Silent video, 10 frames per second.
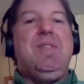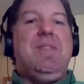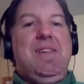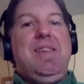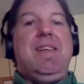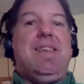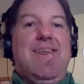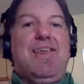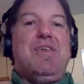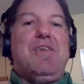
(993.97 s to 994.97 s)
then
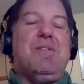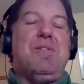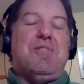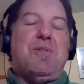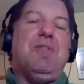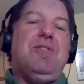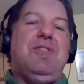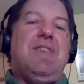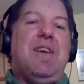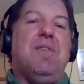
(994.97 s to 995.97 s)
take your sources
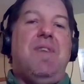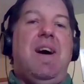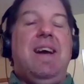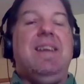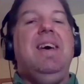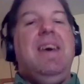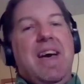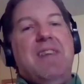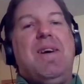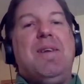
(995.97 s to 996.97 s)
that you find
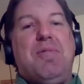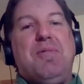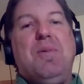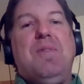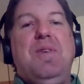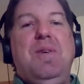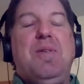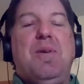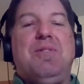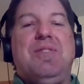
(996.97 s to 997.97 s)
and run them through a few of
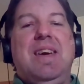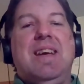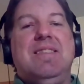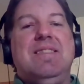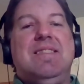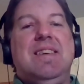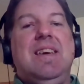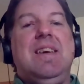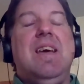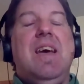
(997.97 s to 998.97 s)
those things and
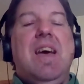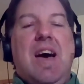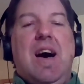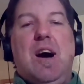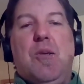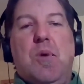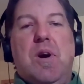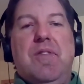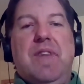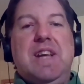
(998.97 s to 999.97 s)
see
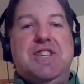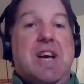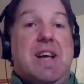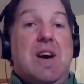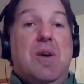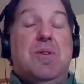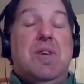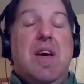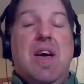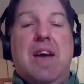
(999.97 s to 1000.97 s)
where they check out.
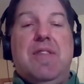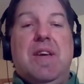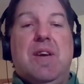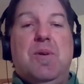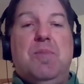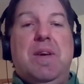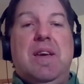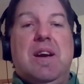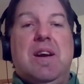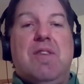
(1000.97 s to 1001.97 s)
I think would
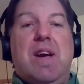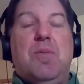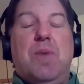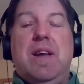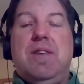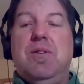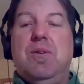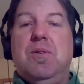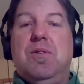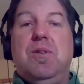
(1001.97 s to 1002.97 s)
be a great way
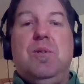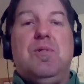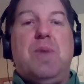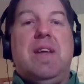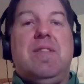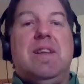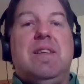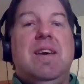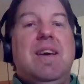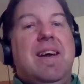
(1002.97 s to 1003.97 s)
to use Wakelet,
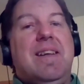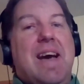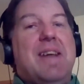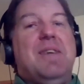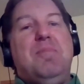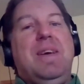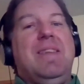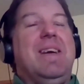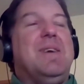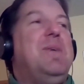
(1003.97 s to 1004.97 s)
and kind of be
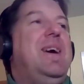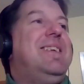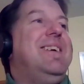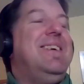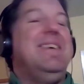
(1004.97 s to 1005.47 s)
like a way to,